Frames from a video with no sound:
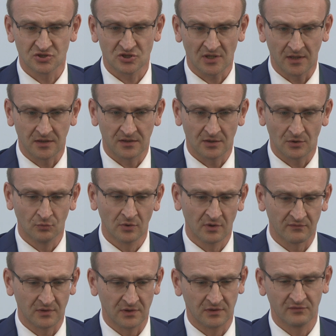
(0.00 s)
there is
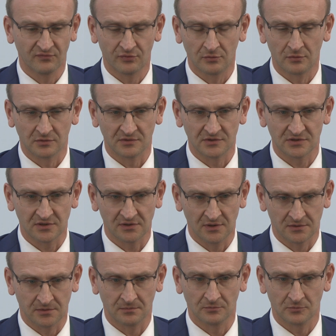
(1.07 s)
no
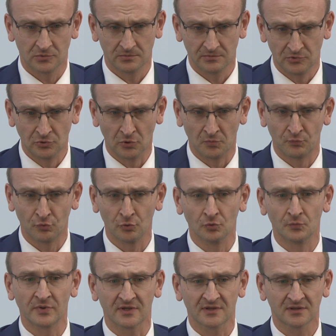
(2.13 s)
point to
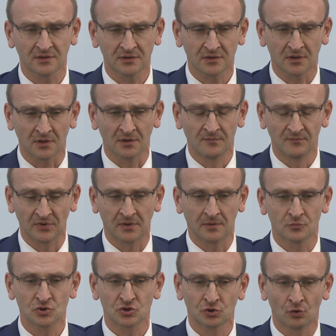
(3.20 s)
take down the
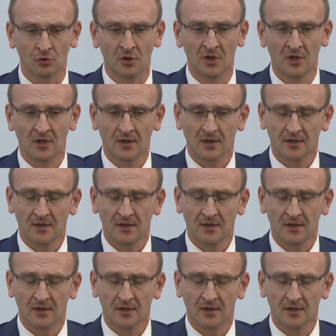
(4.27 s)
defaulting